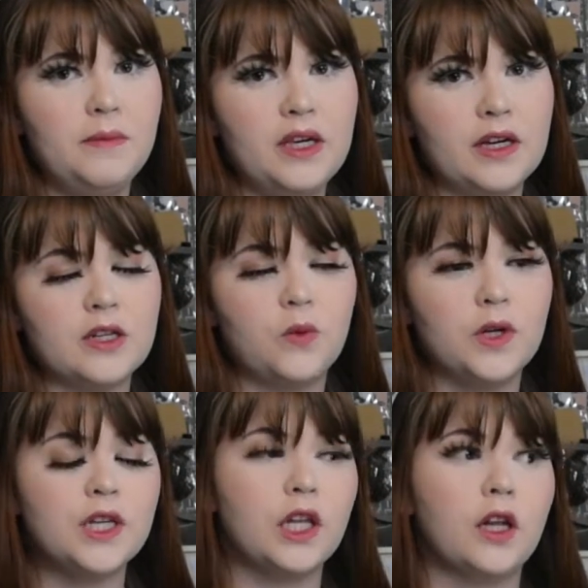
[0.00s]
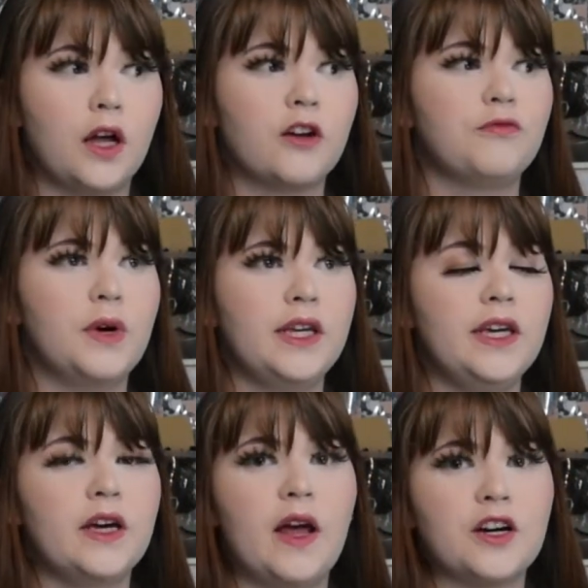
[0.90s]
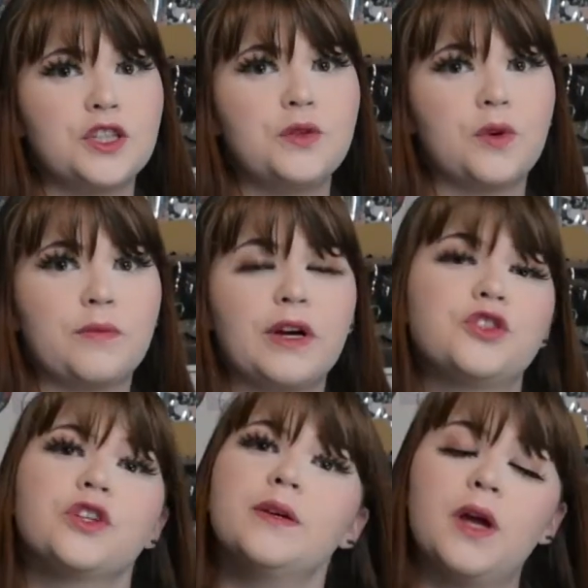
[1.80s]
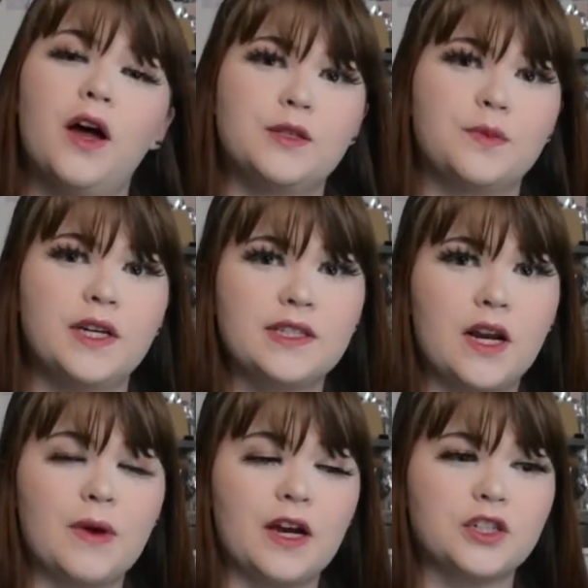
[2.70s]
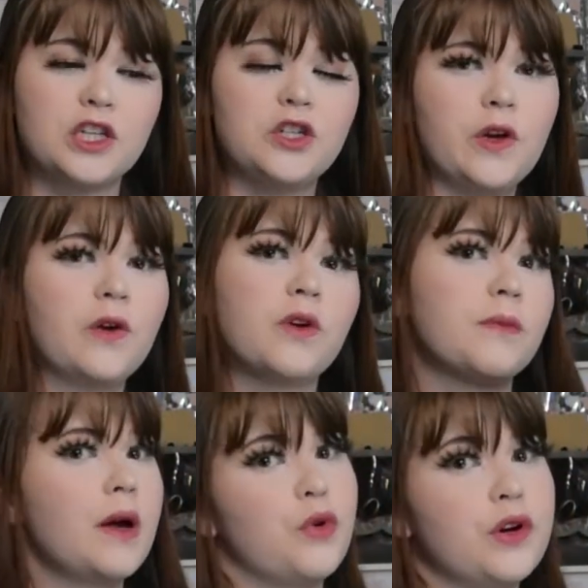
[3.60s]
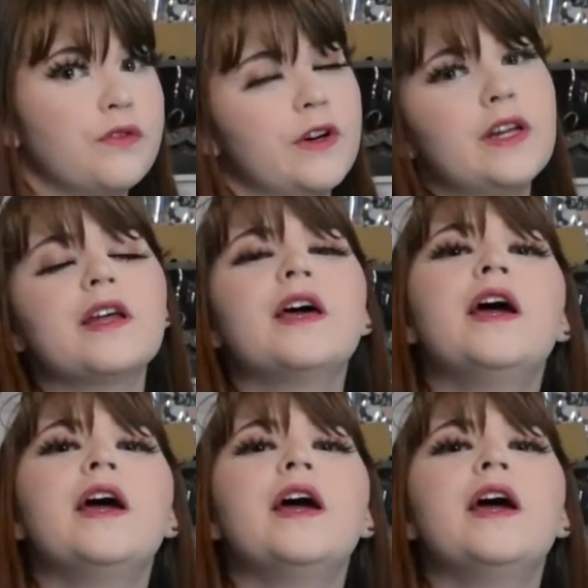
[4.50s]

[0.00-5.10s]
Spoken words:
because it was a lot of money and actually one of my dream cosplays that I'm actually doing with my boyfriend,